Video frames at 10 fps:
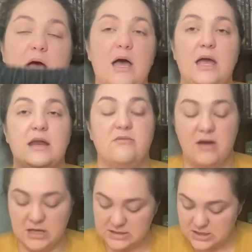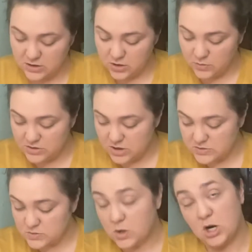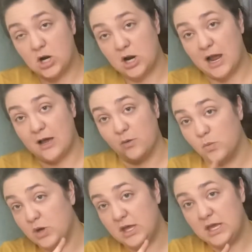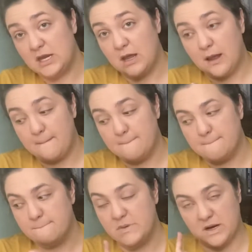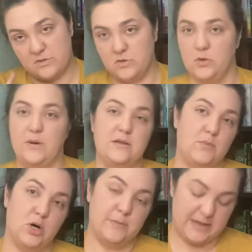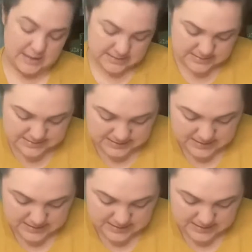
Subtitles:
and if I could tell you what those were, I would, but I threw away the ball bands.